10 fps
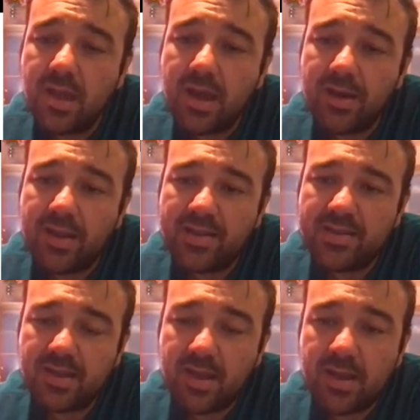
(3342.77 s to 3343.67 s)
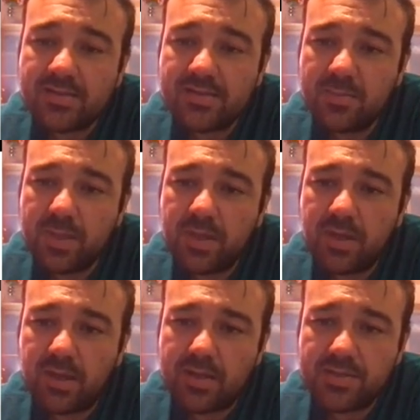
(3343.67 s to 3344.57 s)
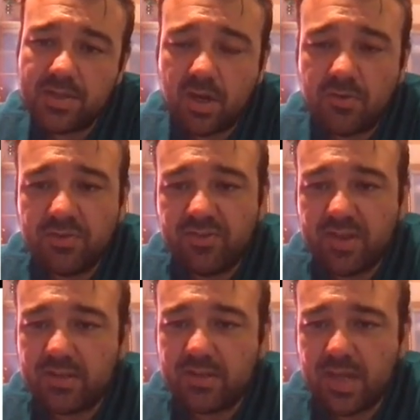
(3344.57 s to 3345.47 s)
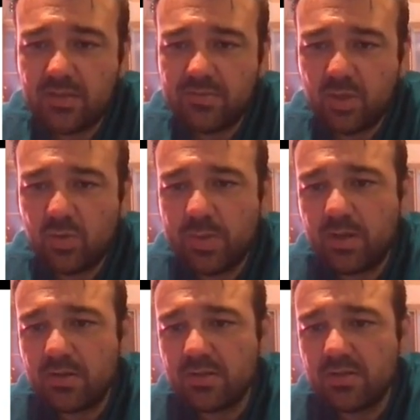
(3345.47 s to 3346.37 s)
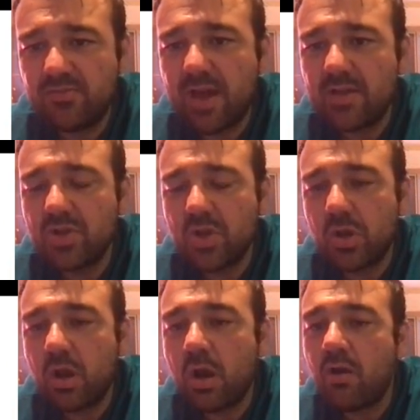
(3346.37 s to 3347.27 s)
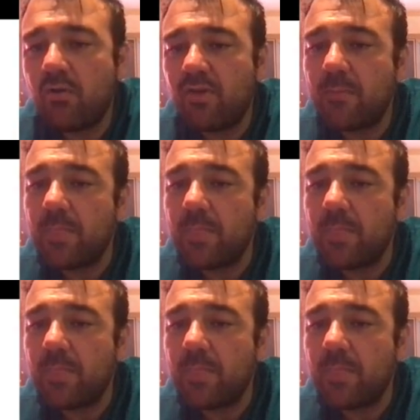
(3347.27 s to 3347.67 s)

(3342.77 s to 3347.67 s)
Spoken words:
a steep increase of the faint end of the luminosity function of